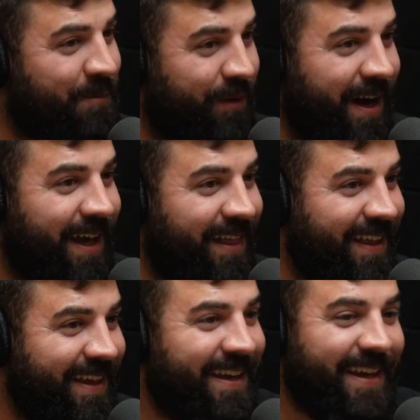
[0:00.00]
breath,
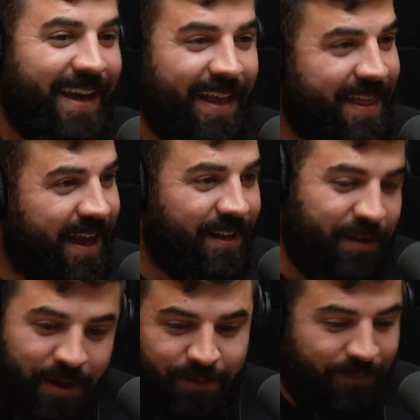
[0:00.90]
and
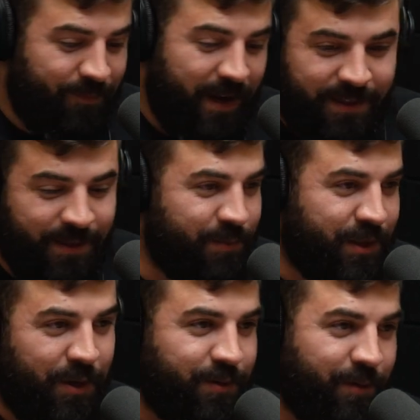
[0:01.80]
then find some
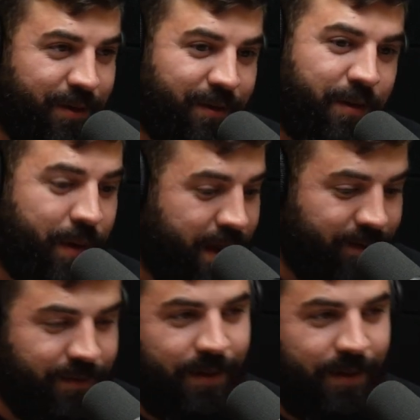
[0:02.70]
chokes with your lapel.